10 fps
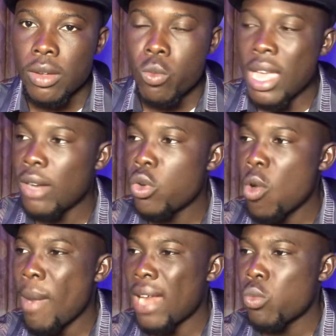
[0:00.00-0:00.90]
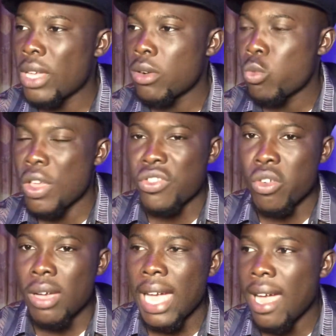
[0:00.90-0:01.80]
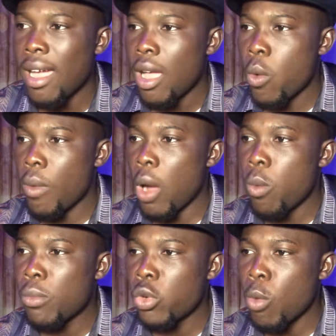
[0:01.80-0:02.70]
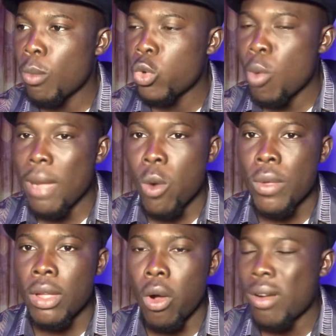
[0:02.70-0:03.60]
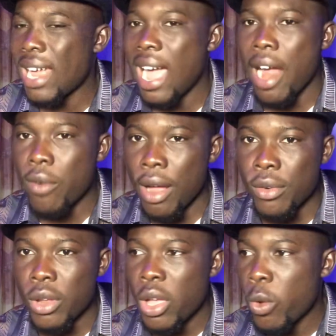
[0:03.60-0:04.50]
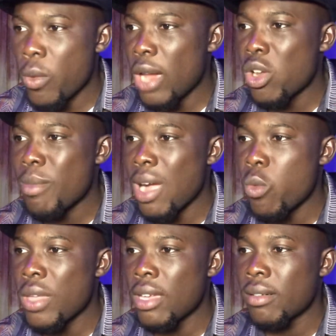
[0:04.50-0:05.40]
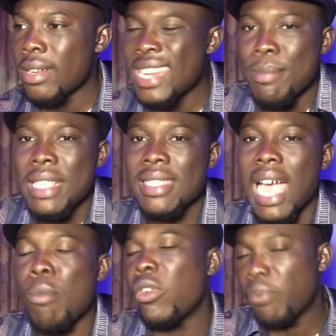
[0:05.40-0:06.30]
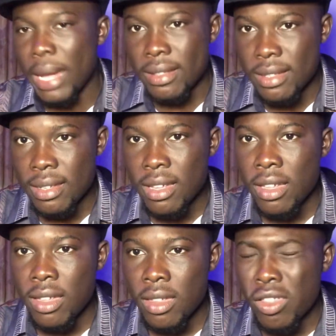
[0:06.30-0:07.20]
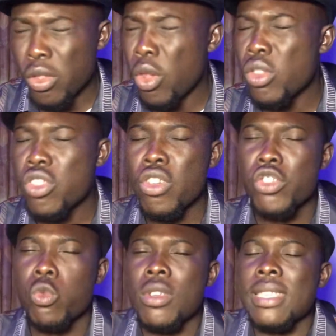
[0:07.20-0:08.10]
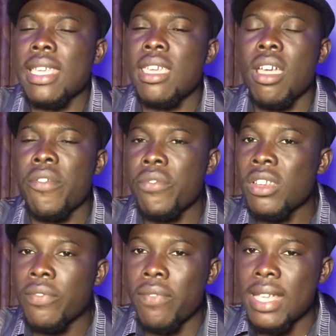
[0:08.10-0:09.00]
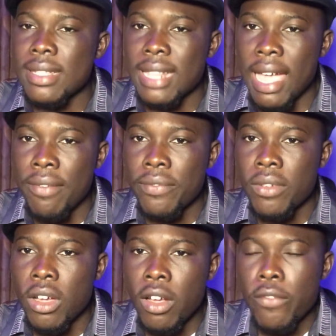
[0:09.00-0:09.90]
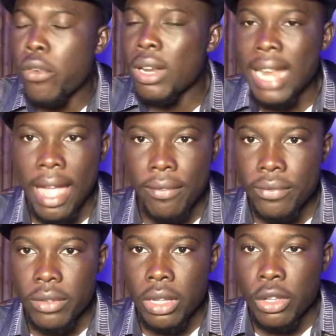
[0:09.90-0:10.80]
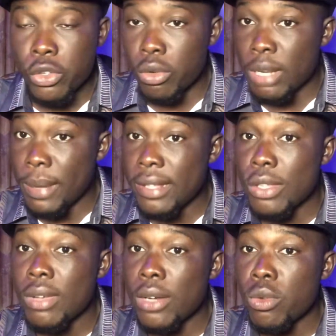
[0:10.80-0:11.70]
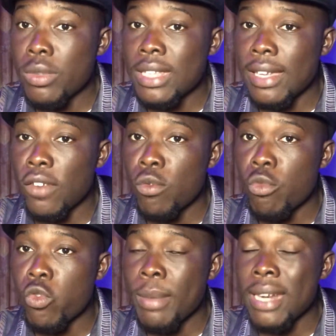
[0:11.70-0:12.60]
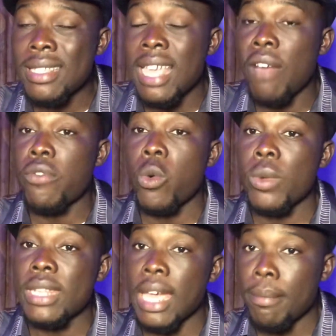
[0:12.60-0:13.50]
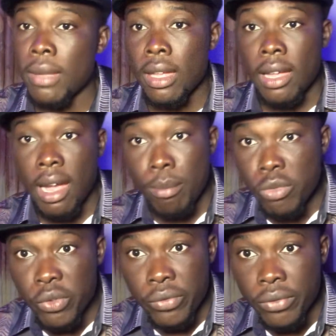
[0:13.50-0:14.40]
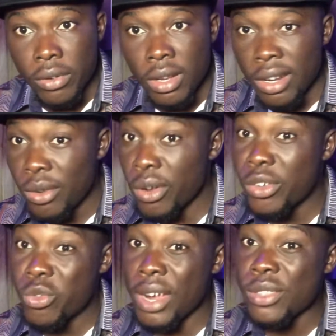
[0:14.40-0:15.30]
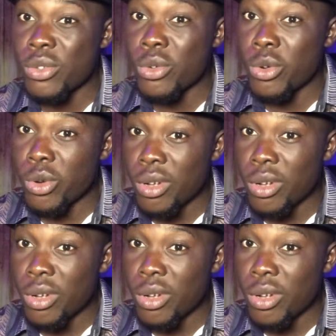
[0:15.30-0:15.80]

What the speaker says: where no man will question her, where no man will order her around, where no man will limit her movements. She just wants a carefree, fast life, fun life. So the best you can do with this kind of women is have fun with them and move. Don't try to